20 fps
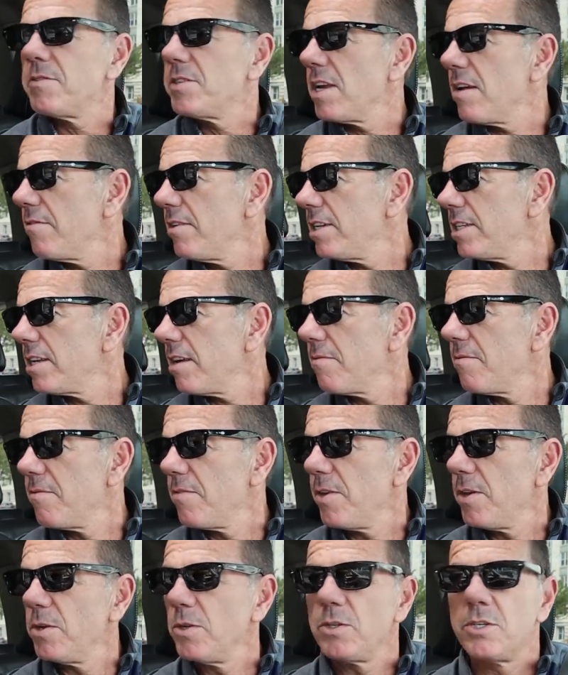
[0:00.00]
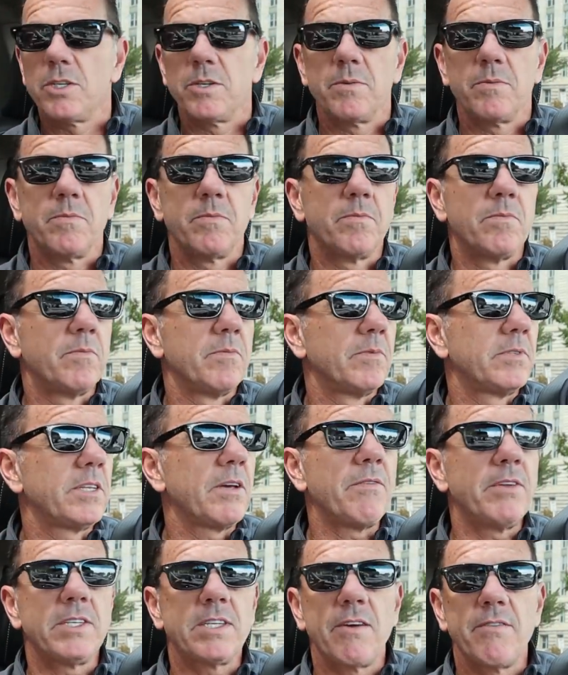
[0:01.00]
have 77 views.
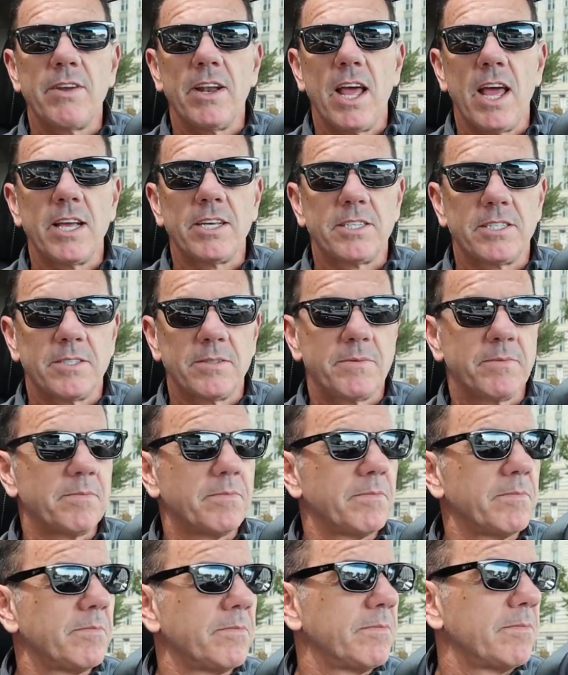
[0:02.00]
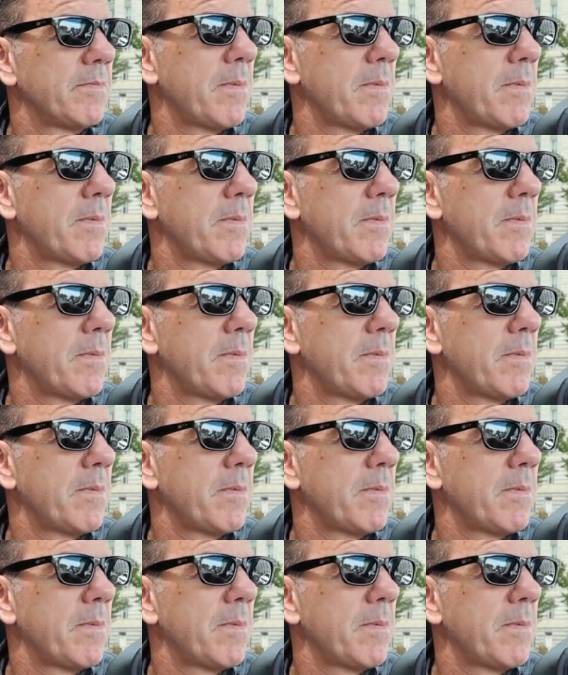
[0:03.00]
77 likes. Dad